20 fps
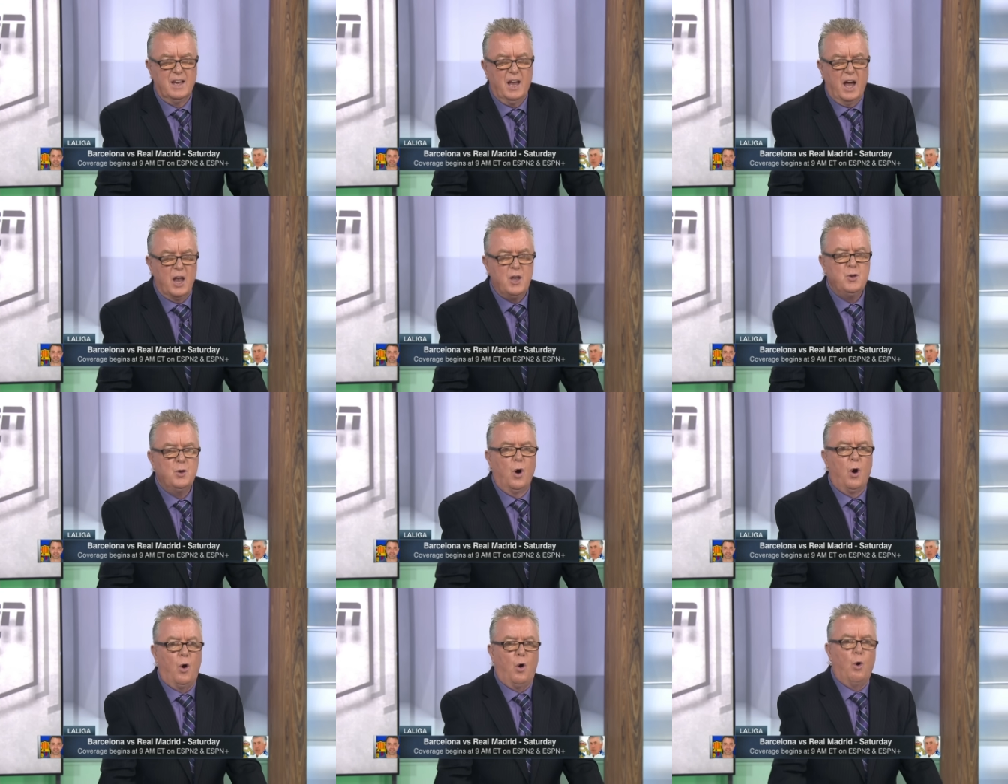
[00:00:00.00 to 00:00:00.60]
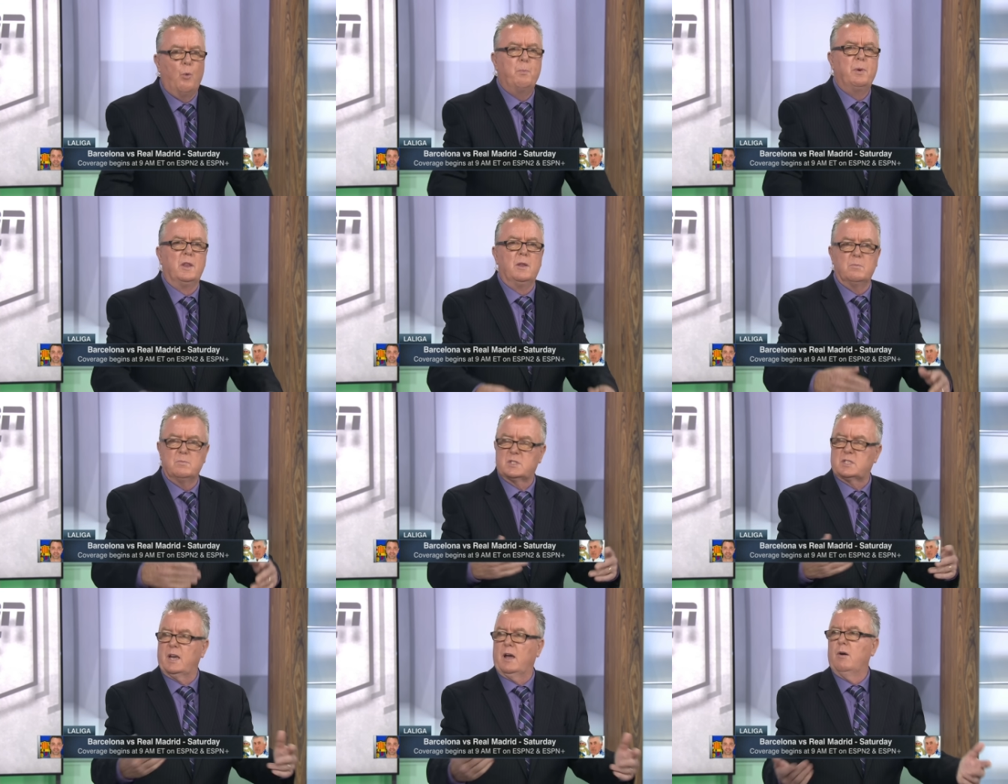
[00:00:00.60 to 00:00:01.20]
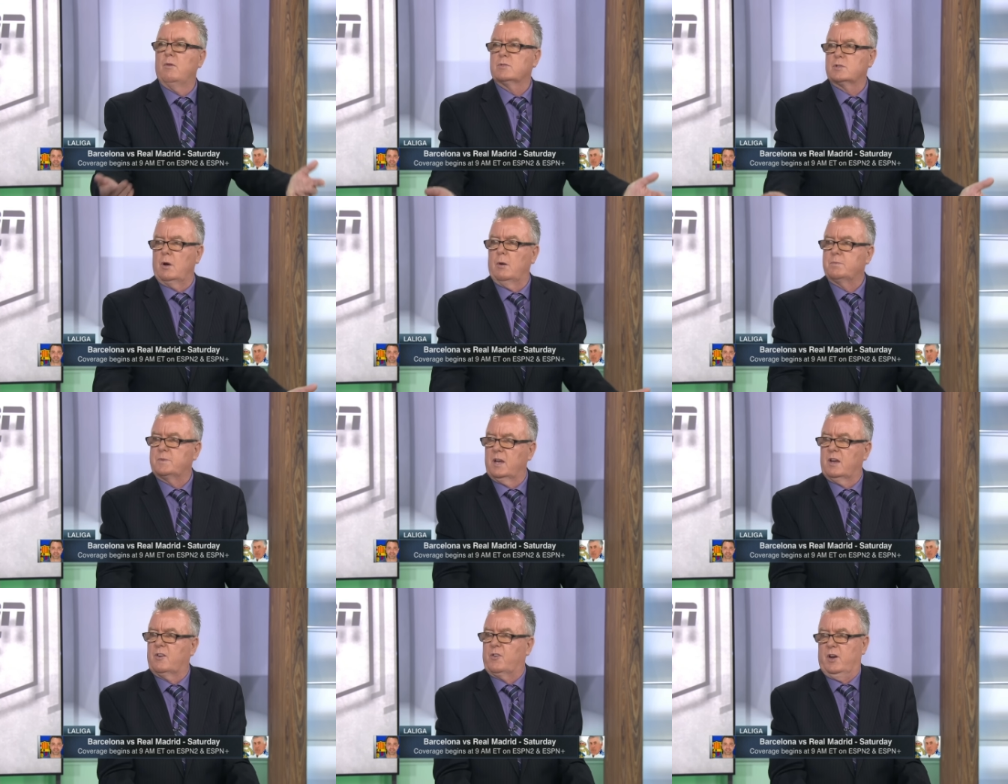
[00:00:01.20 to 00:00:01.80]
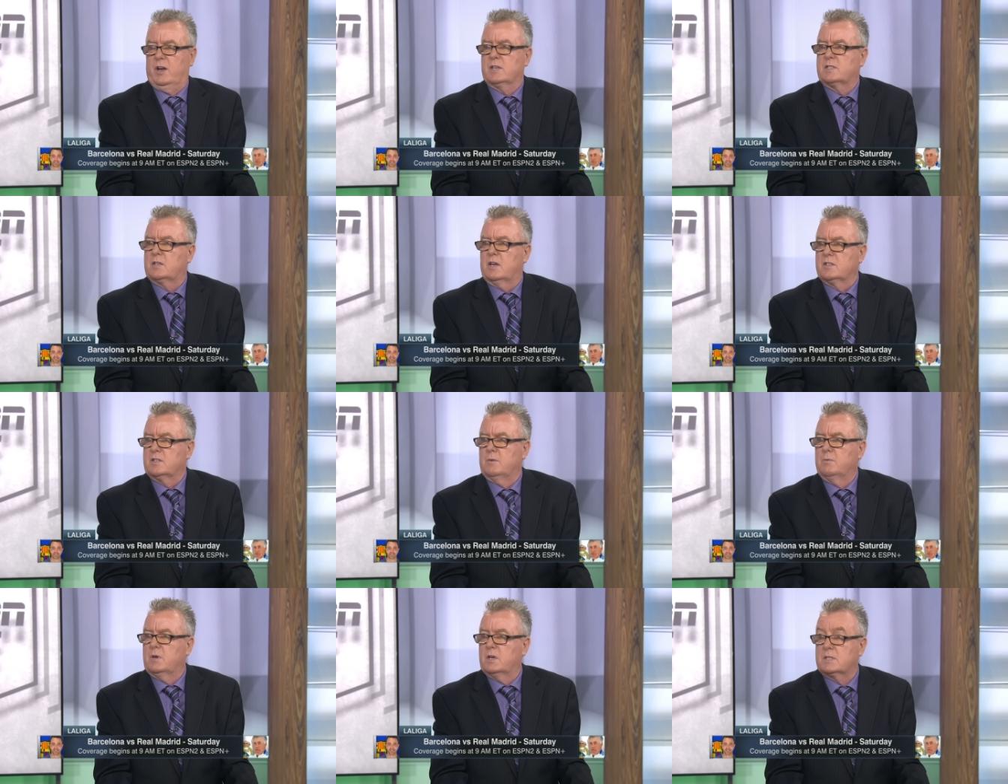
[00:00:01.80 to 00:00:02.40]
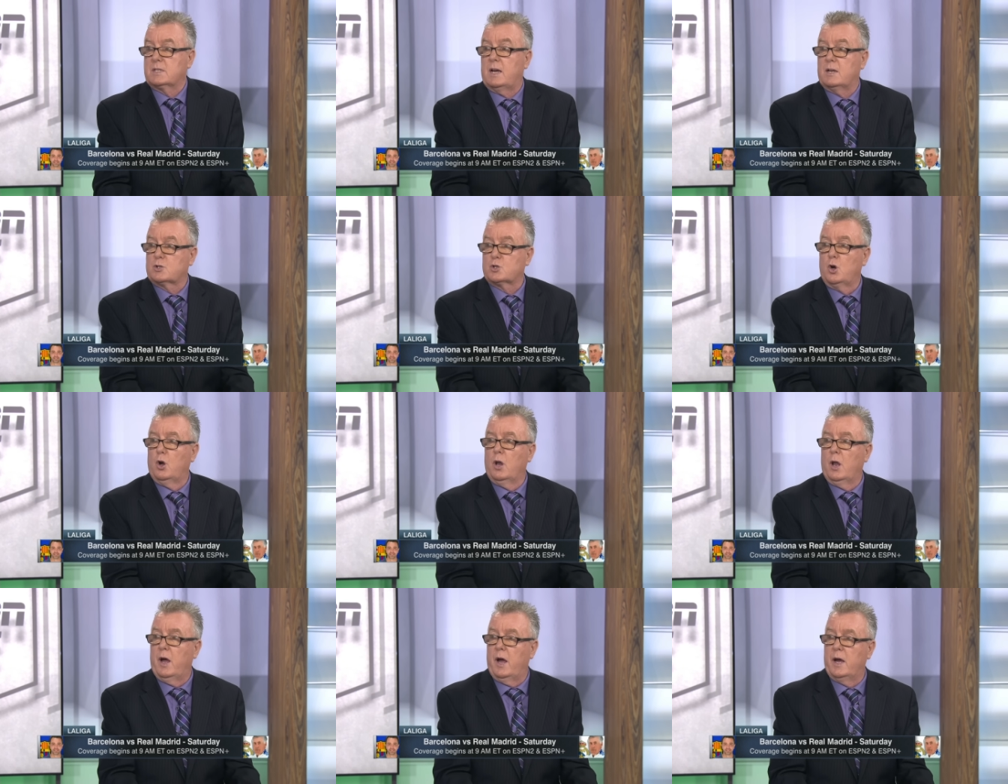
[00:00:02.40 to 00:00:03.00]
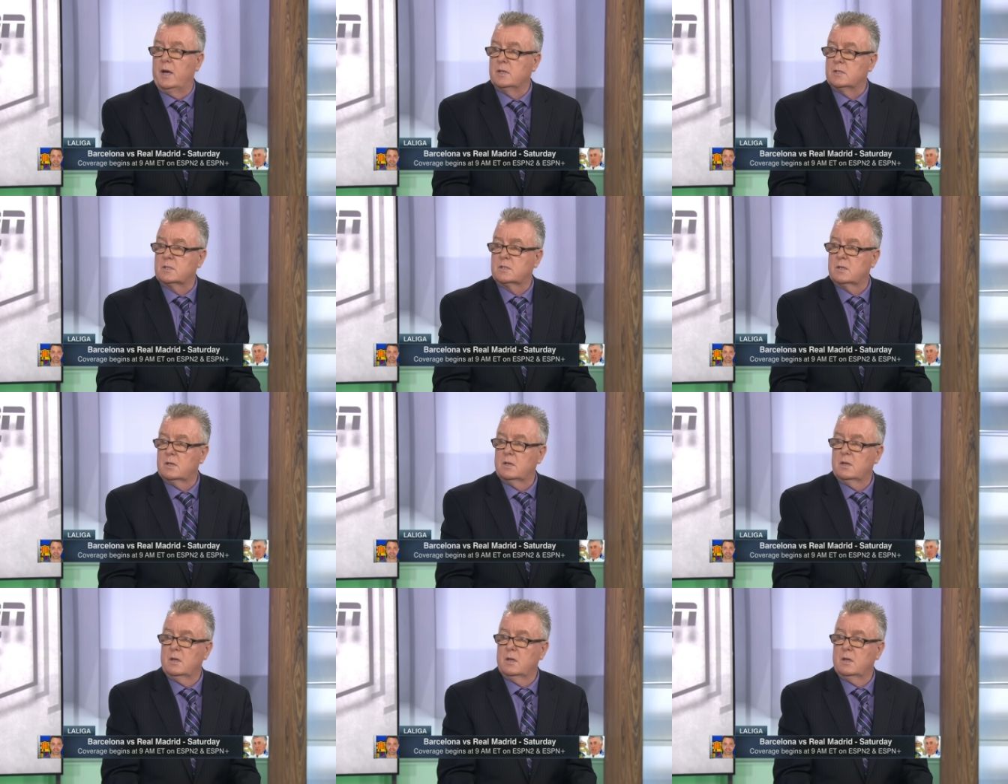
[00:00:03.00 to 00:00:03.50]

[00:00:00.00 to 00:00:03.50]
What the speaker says: not open themselves up to criticism, because that's all it is.